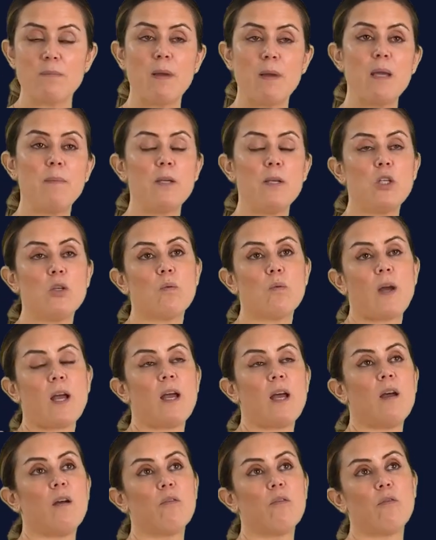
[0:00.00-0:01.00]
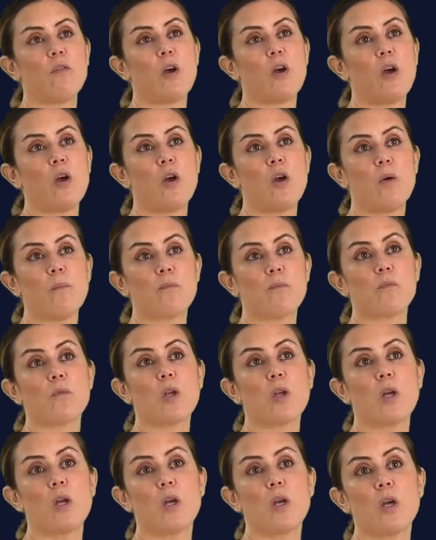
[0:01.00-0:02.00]
Maybe you have town
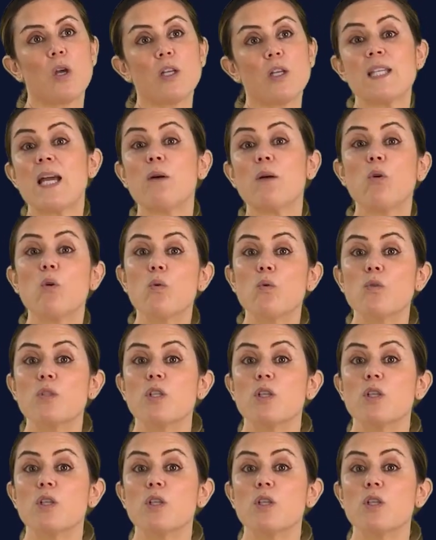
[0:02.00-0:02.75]
halls